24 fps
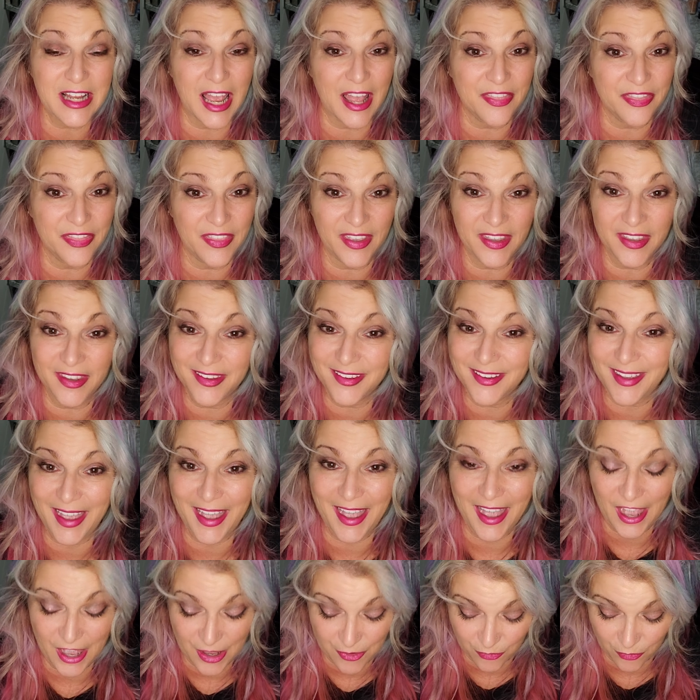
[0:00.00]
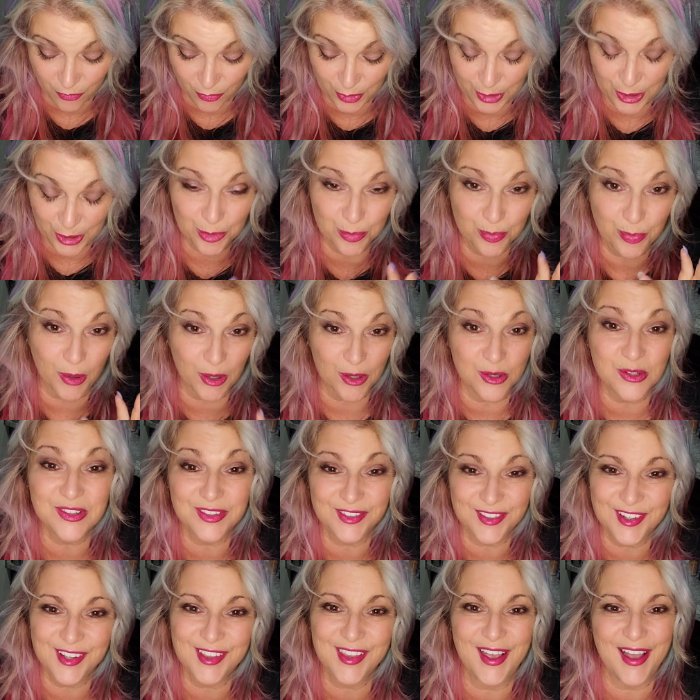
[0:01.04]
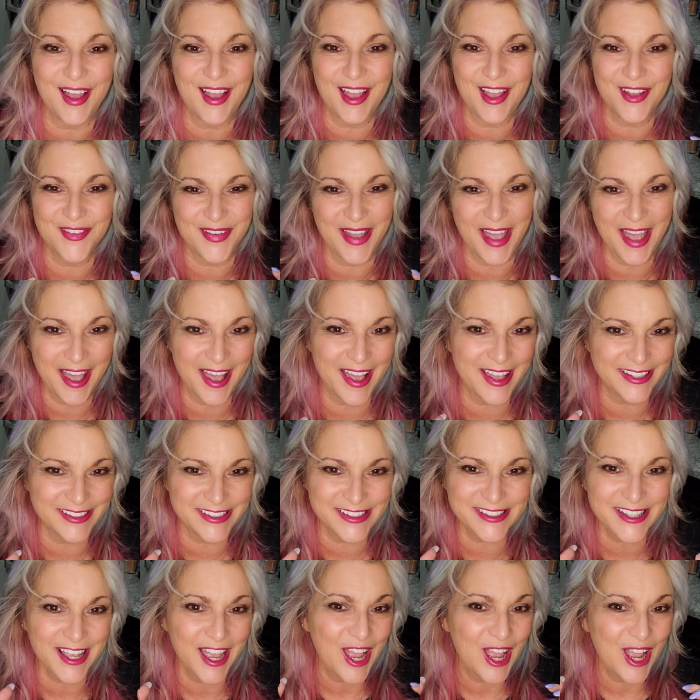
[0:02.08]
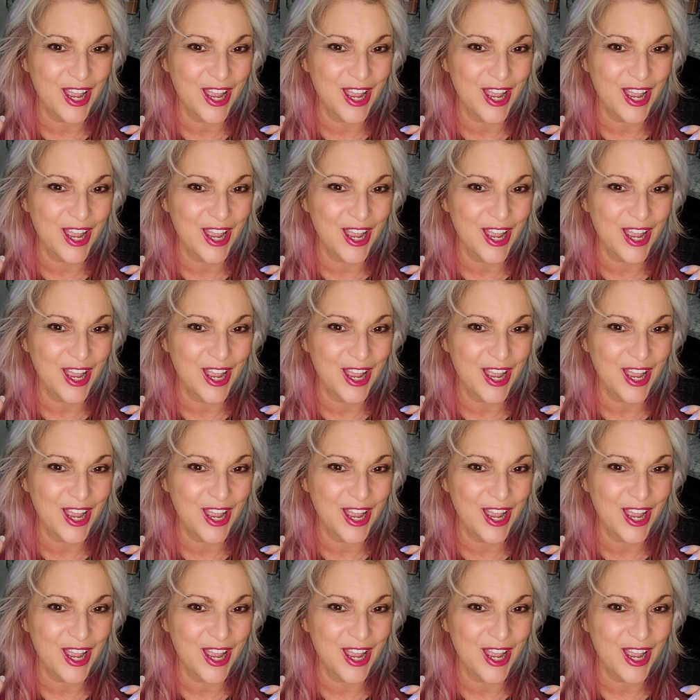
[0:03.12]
I think every person alive has